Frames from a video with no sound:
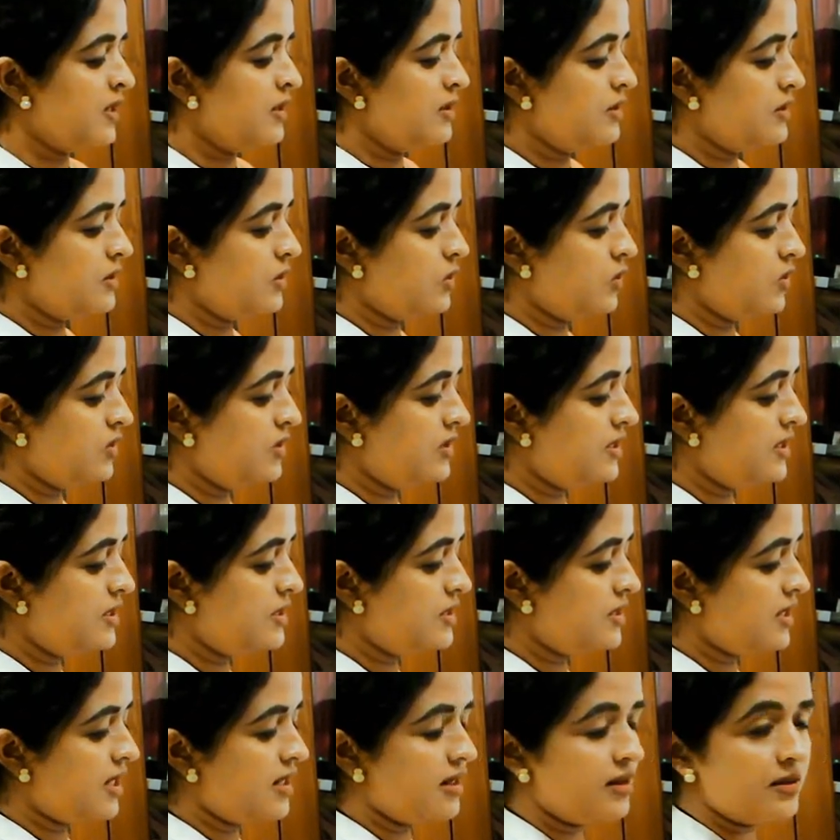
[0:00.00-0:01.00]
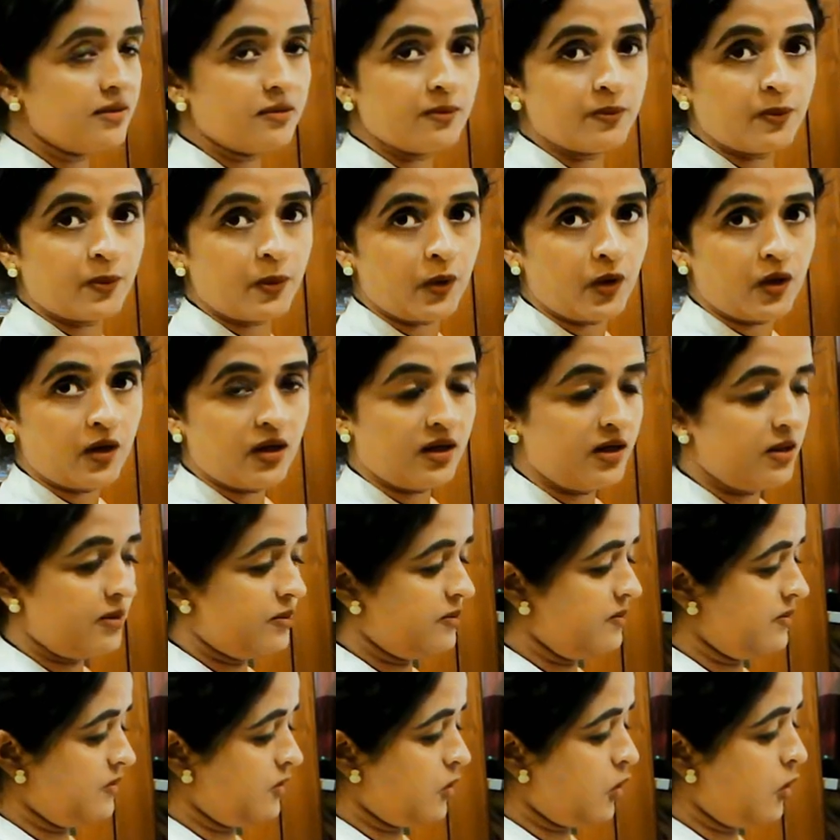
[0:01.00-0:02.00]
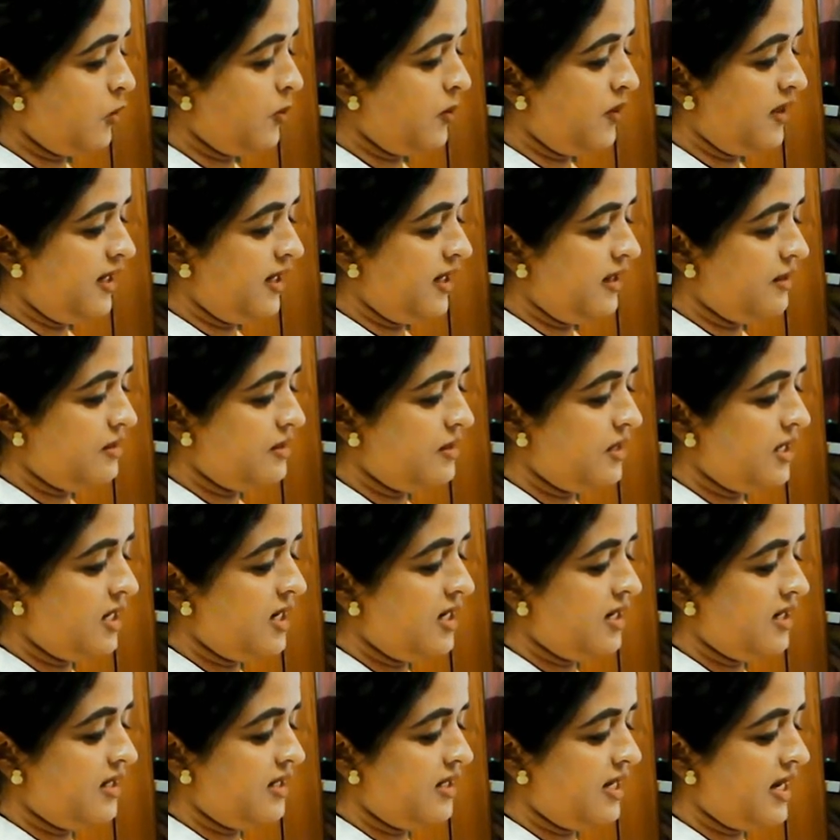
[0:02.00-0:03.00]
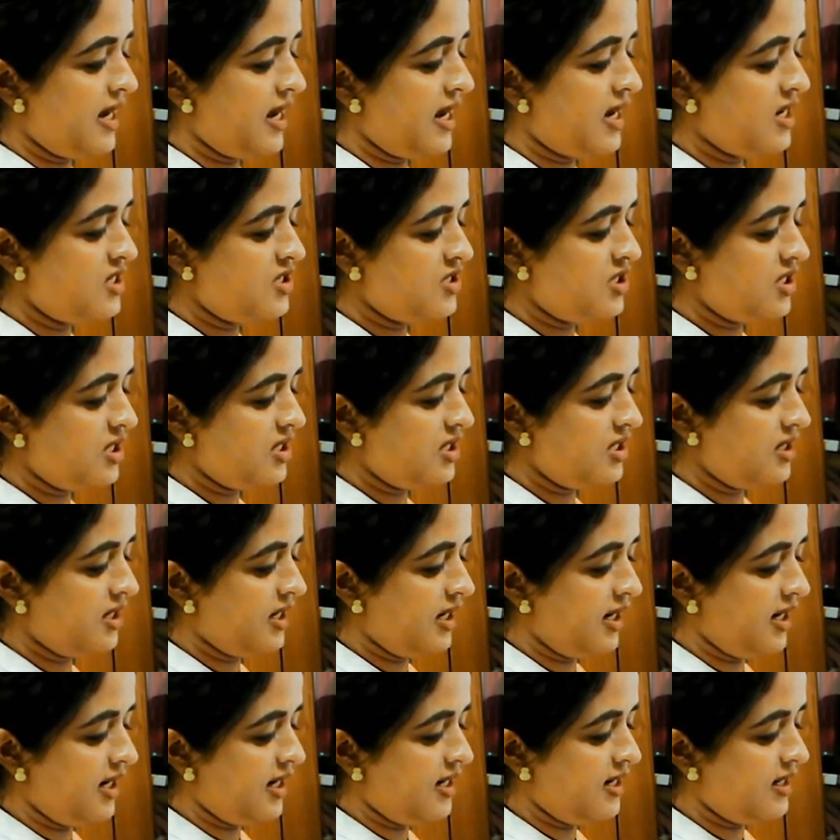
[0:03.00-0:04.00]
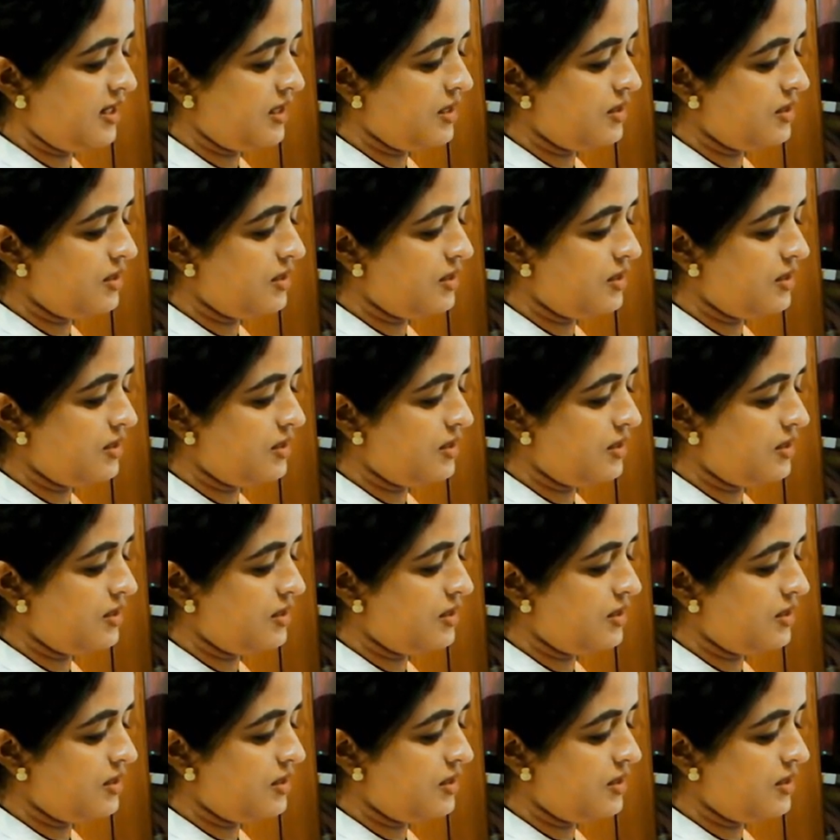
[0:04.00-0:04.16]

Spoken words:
So this opening seen at the anterior end